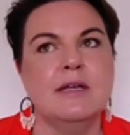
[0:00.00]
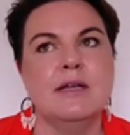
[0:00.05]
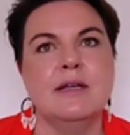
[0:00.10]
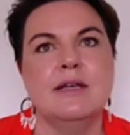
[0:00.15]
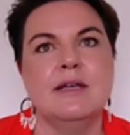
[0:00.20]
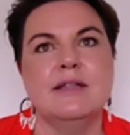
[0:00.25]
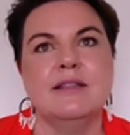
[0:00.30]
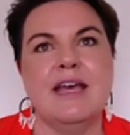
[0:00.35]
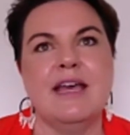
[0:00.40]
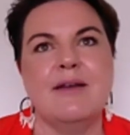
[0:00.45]

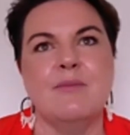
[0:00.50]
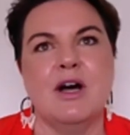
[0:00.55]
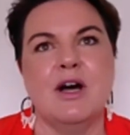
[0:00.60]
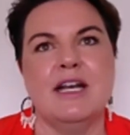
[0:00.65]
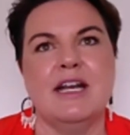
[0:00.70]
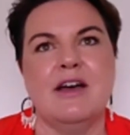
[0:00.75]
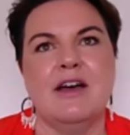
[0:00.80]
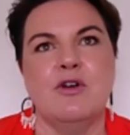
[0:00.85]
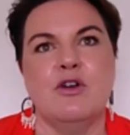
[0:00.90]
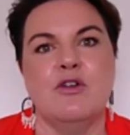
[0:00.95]
They might
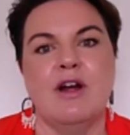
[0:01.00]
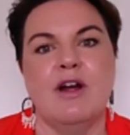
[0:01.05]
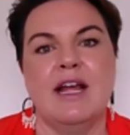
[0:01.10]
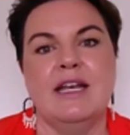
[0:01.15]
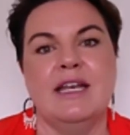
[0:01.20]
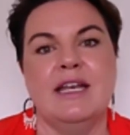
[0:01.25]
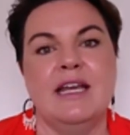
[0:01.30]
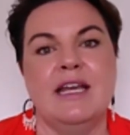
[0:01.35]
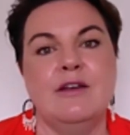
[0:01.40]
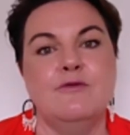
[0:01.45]
have a great
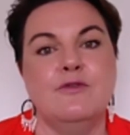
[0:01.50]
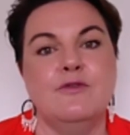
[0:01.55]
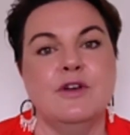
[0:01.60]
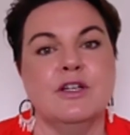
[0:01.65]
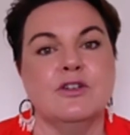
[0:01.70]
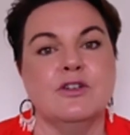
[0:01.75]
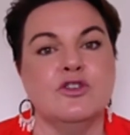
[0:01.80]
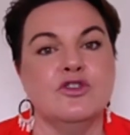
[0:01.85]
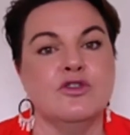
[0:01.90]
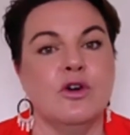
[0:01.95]
need for
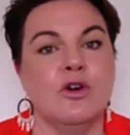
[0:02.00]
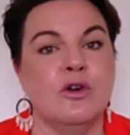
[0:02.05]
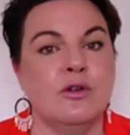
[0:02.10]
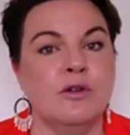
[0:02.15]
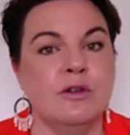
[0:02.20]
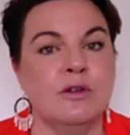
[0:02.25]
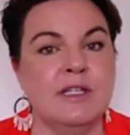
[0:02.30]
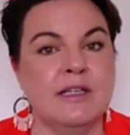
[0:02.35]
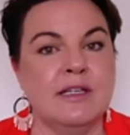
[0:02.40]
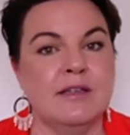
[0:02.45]

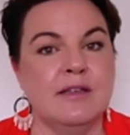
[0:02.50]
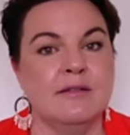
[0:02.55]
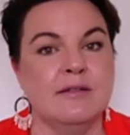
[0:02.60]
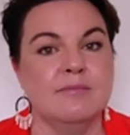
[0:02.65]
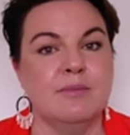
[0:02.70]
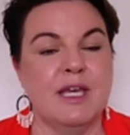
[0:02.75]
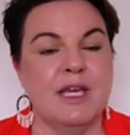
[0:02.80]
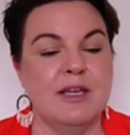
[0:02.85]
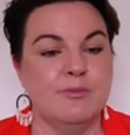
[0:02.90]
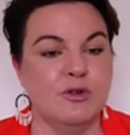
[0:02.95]
controlling
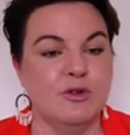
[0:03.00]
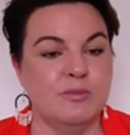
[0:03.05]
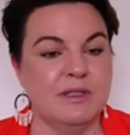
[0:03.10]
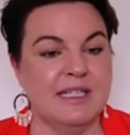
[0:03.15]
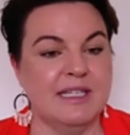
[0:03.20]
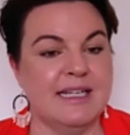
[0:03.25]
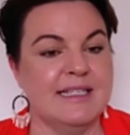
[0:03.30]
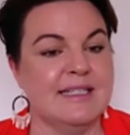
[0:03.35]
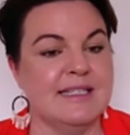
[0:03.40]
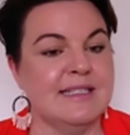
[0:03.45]
people,
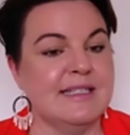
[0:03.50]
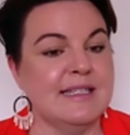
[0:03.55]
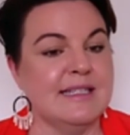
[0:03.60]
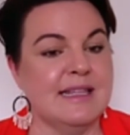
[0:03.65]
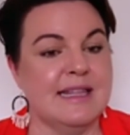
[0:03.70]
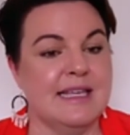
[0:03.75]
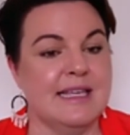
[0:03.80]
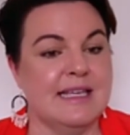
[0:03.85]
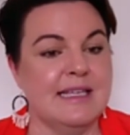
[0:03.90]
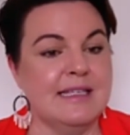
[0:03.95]
places, and
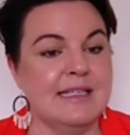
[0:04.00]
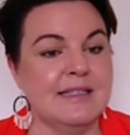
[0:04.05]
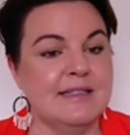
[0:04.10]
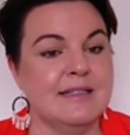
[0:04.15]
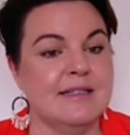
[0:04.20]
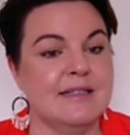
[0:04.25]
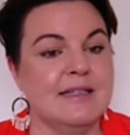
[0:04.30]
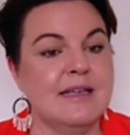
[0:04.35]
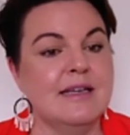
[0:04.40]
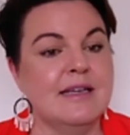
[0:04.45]

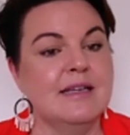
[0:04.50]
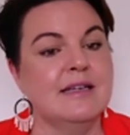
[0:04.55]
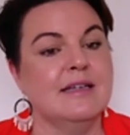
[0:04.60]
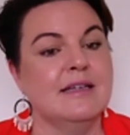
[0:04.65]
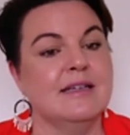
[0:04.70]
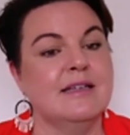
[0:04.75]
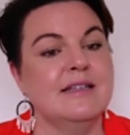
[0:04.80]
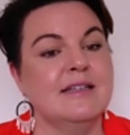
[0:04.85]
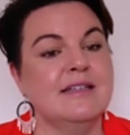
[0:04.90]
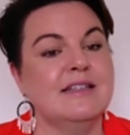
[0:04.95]
things
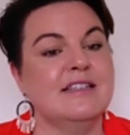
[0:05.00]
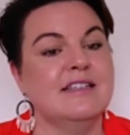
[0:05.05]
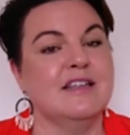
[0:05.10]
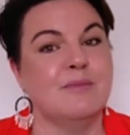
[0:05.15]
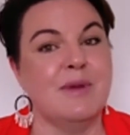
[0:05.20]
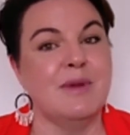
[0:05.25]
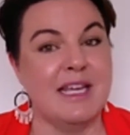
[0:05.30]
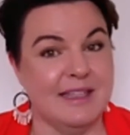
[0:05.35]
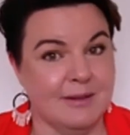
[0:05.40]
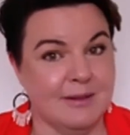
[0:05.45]
to
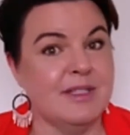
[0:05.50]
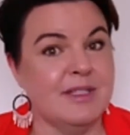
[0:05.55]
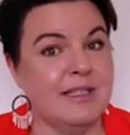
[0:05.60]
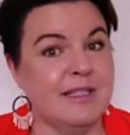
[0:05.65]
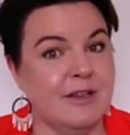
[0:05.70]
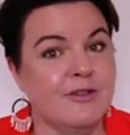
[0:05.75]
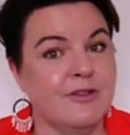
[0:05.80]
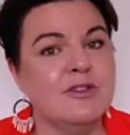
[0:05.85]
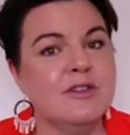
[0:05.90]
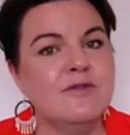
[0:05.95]
make
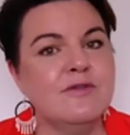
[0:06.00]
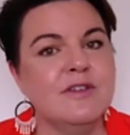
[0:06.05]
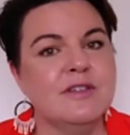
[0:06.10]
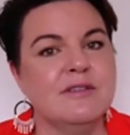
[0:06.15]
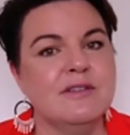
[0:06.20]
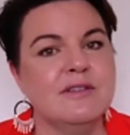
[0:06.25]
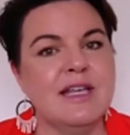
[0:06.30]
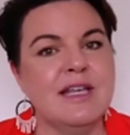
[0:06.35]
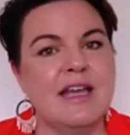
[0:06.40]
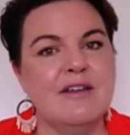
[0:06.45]
themselves feel
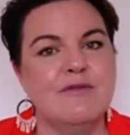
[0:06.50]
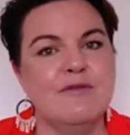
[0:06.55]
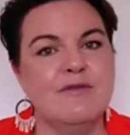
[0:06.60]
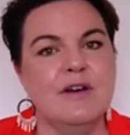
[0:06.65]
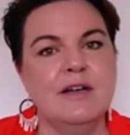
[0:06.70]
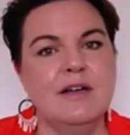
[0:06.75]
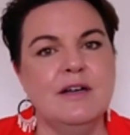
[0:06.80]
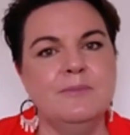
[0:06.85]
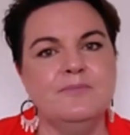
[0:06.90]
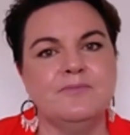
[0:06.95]
safer.